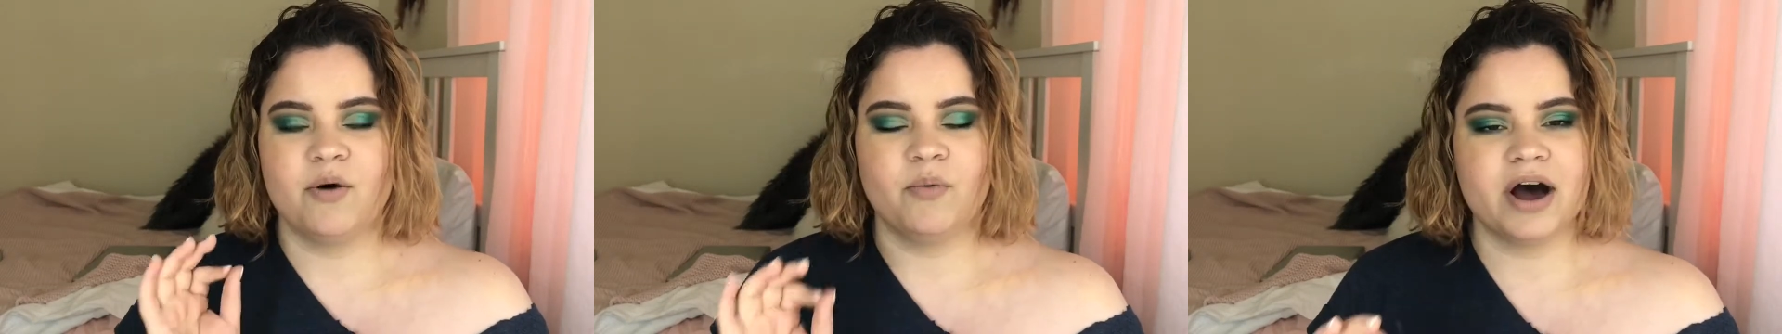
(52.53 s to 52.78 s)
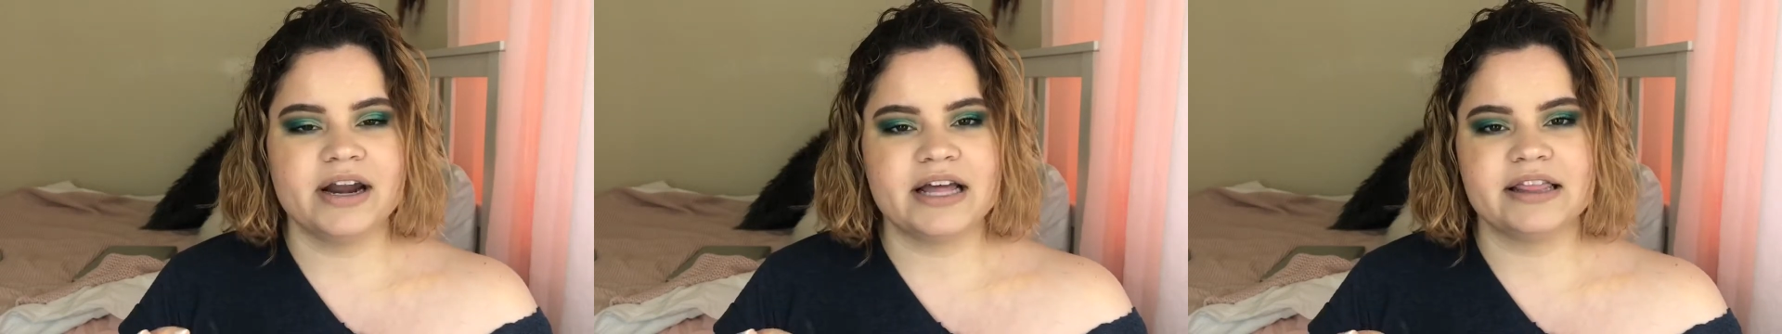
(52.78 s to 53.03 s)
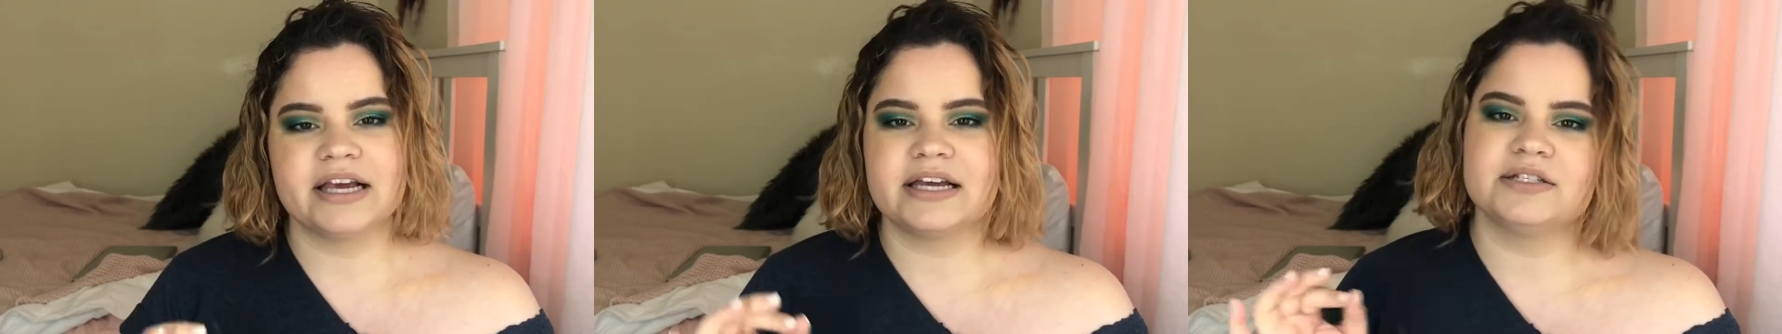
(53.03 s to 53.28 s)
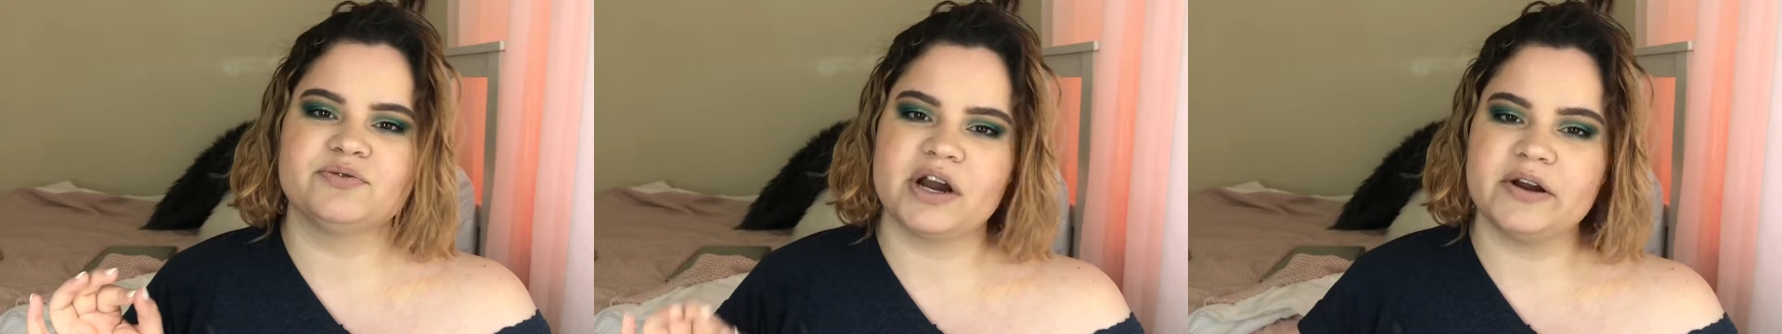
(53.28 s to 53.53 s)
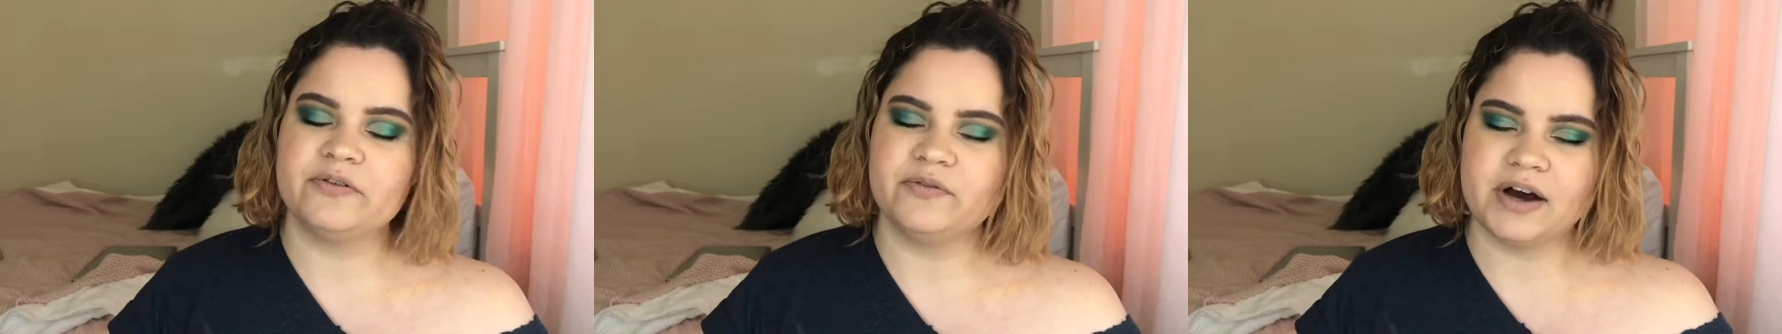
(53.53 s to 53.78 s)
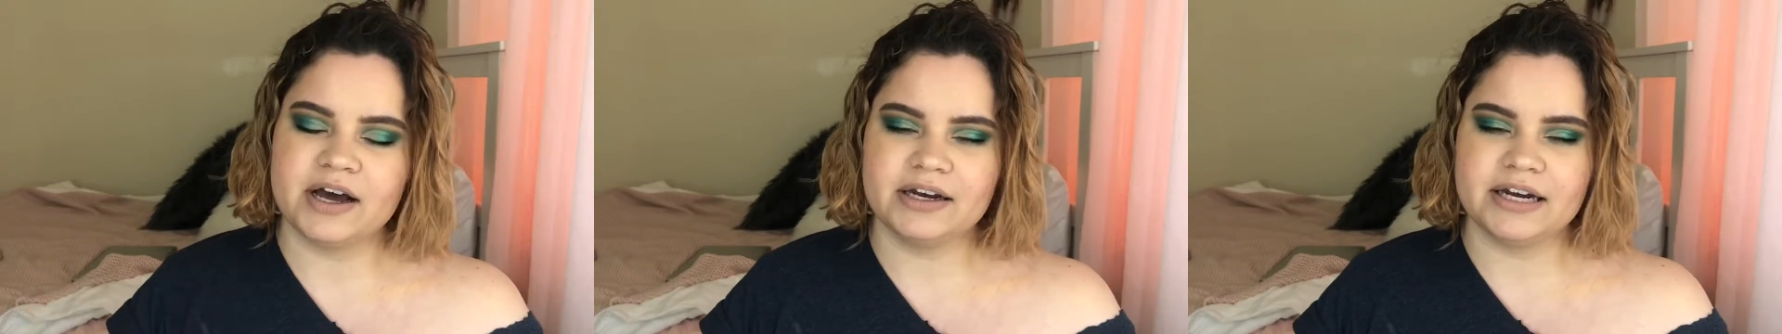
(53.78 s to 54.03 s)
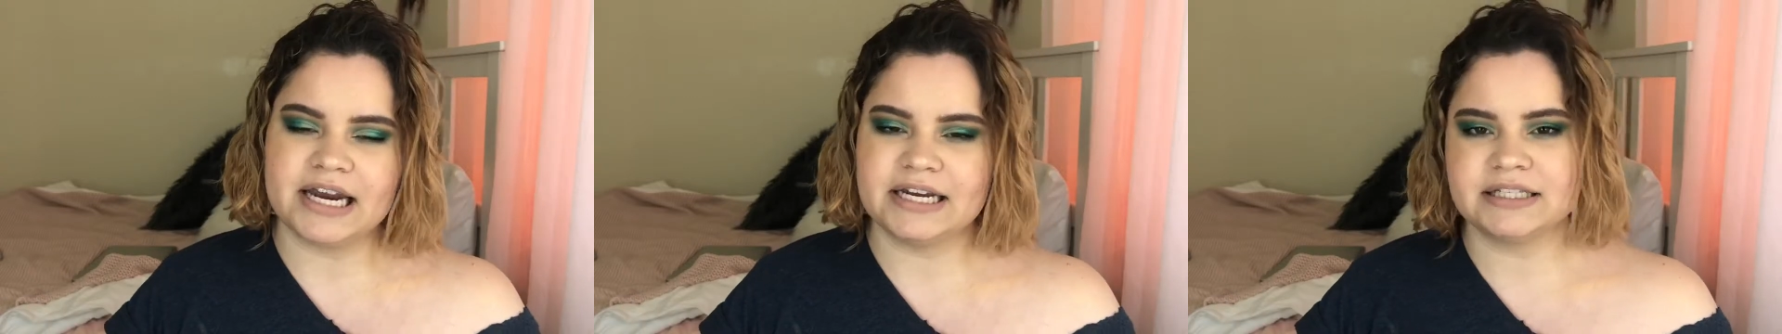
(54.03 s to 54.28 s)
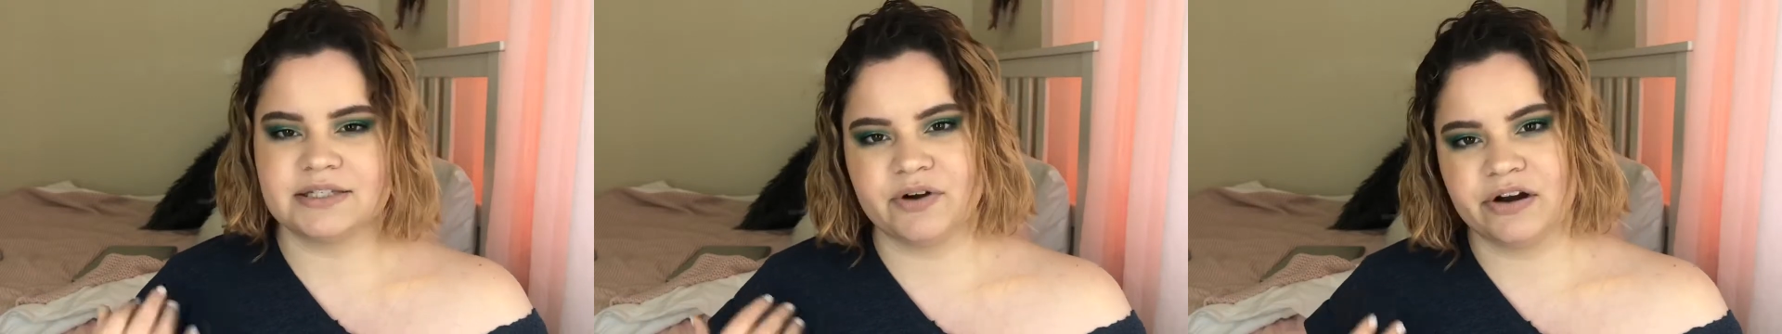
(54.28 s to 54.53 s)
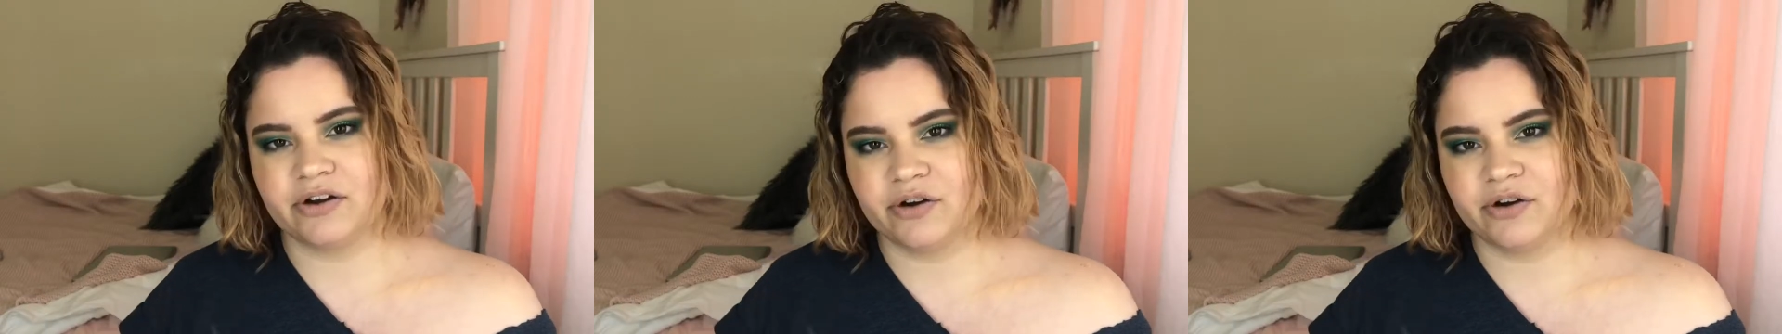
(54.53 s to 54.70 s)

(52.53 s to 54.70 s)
one, I think it's very fun and it's very